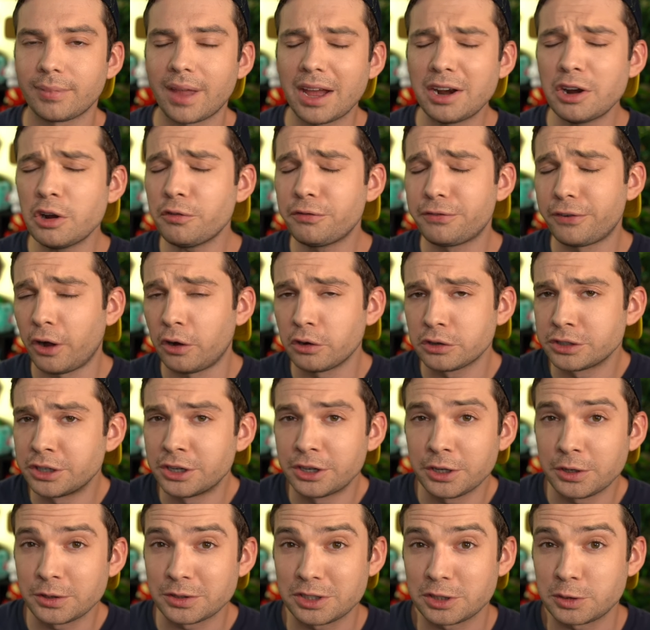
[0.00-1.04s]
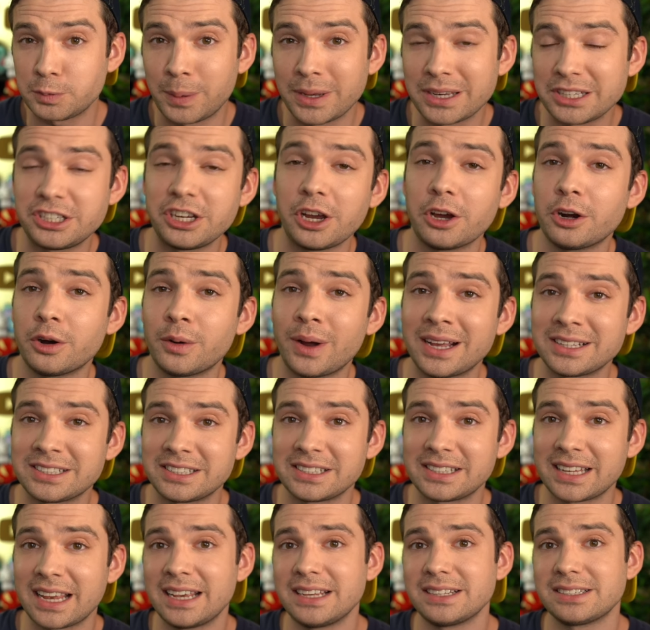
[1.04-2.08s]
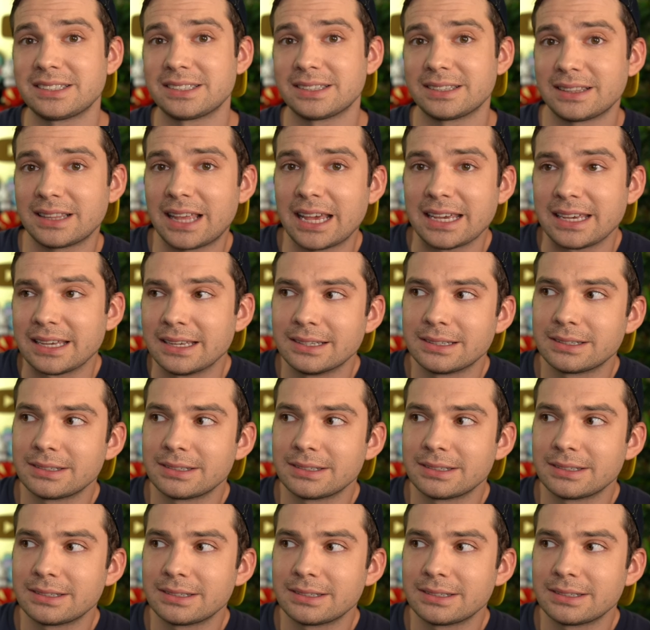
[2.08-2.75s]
I know Faulkner uses Pidgeotto as his ace, like